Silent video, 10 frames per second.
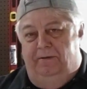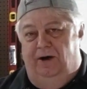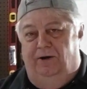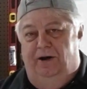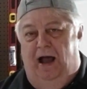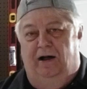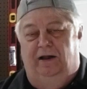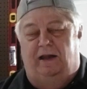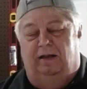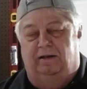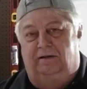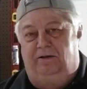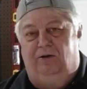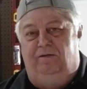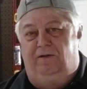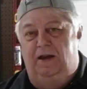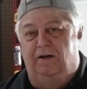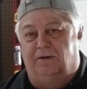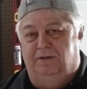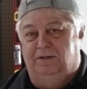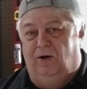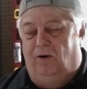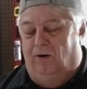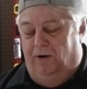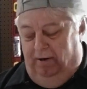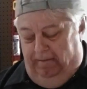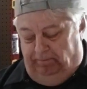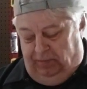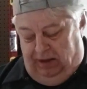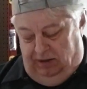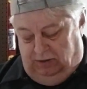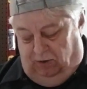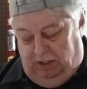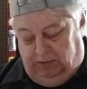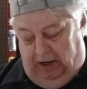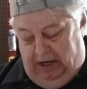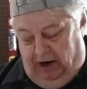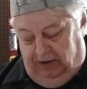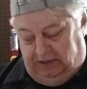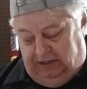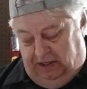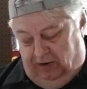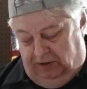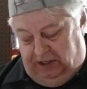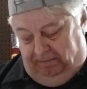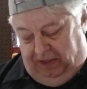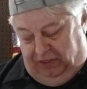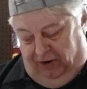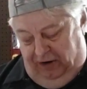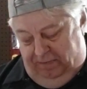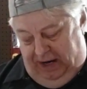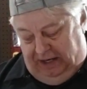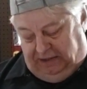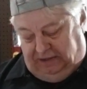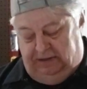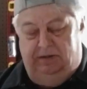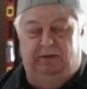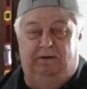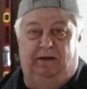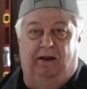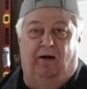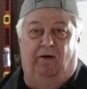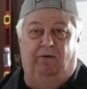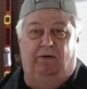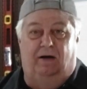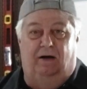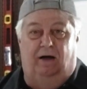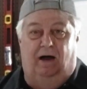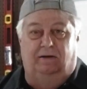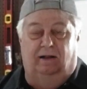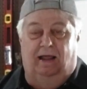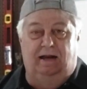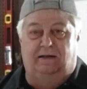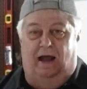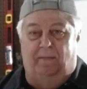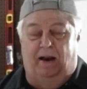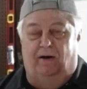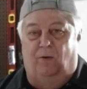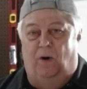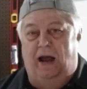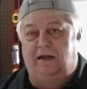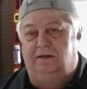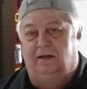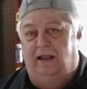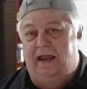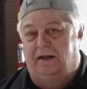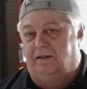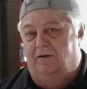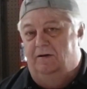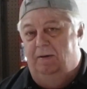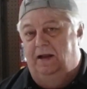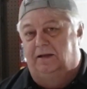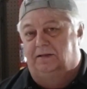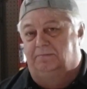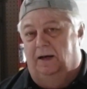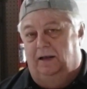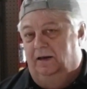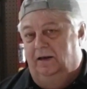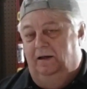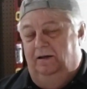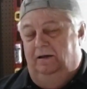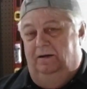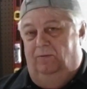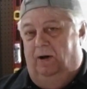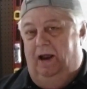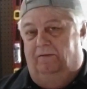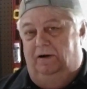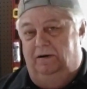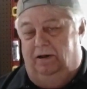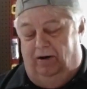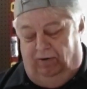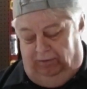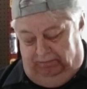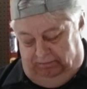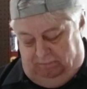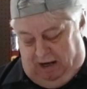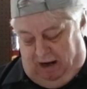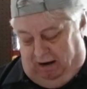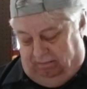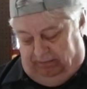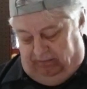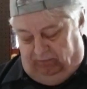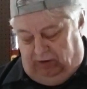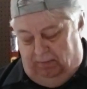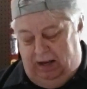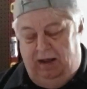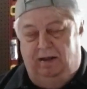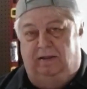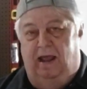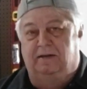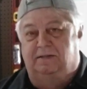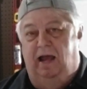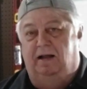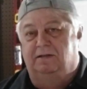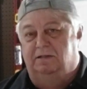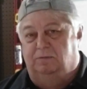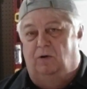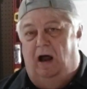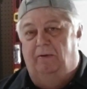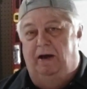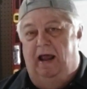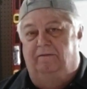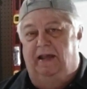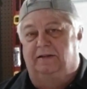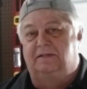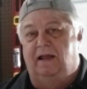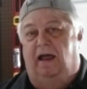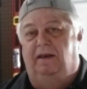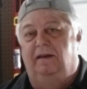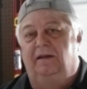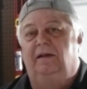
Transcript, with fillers: You know, you're not gonna get good videos. So, so this one here says it goes up to 30 minutes, you know, uh, delay time. I don't know why you delay it 30 minutes, but whatever, you know, um, to me, 10 seconds is where I would have that set.